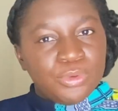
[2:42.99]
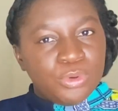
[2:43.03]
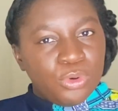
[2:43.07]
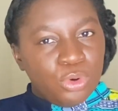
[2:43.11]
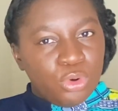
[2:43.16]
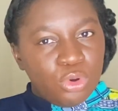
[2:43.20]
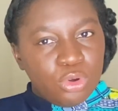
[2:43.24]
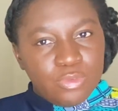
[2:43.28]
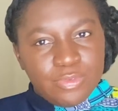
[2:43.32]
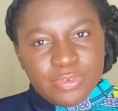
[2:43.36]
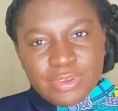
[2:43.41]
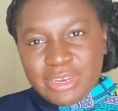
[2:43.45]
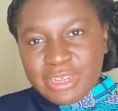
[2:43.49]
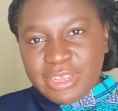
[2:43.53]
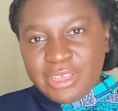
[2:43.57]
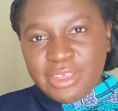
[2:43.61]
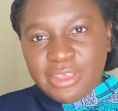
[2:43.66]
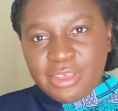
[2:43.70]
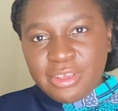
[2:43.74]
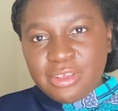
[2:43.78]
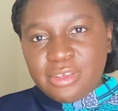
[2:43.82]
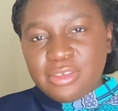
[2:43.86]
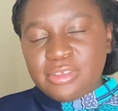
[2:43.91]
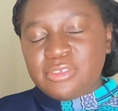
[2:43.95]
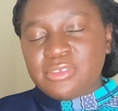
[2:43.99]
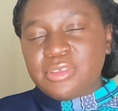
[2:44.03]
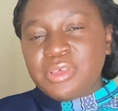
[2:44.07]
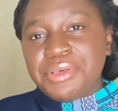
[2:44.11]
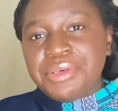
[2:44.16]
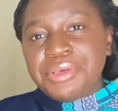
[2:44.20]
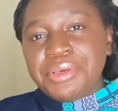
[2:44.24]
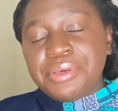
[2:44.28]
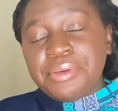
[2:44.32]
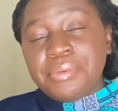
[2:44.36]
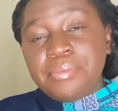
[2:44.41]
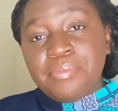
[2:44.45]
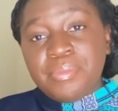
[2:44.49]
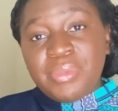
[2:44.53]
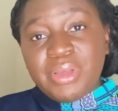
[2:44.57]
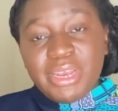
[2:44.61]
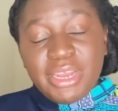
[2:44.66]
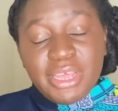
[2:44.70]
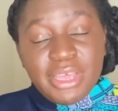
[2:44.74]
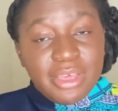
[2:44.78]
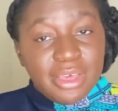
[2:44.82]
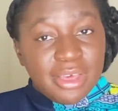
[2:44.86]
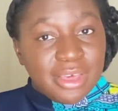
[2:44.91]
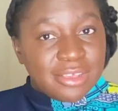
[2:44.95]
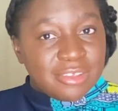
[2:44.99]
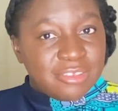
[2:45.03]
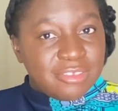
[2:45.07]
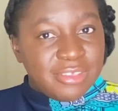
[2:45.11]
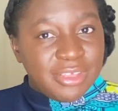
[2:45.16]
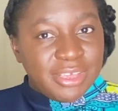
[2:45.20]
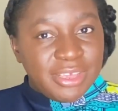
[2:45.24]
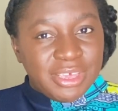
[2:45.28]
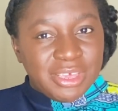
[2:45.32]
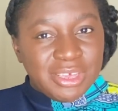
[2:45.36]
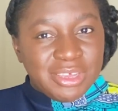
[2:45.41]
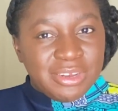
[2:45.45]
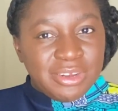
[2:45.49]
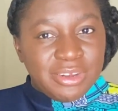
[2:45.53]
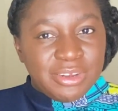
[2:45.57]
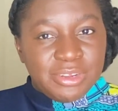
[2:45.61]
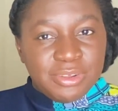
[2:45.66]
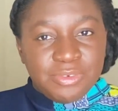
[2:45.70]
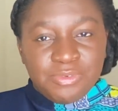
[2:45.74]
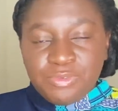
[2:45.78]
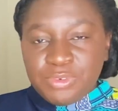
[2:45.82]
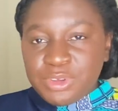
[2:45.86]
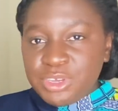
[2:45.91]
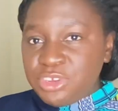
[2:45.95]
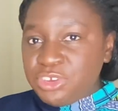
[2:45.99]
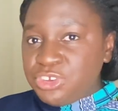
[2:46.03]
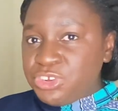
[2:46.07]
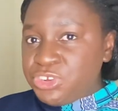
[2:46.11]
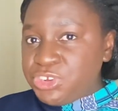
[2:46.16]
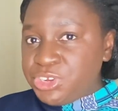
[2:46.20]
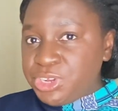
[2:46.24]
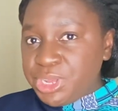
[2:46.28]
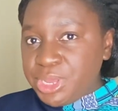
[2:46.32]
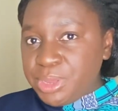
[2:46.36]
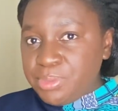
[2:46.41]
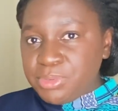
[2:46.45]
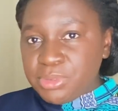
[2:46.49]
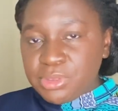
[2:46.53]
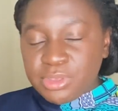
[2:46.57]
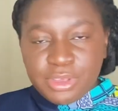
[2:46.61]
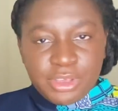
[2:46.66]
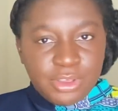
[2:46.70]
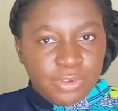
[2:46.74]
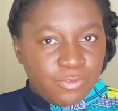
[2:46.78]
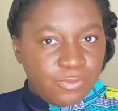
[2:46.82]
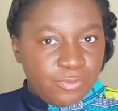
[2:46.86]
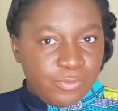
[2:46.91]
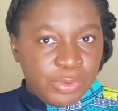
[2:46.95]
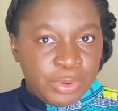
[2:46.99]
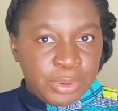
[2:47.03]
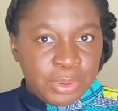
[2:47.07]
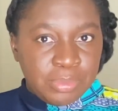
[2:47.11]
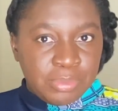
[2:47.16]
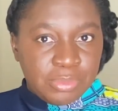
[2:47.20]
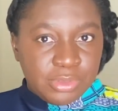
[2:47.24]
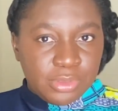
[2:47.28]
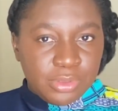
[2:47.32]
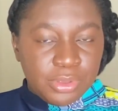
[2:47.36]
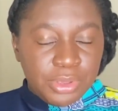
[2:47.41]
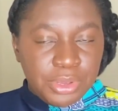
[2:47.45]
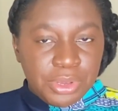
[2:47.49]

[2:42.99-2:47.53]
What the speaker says: Over the years, money has taken different shapes and forms,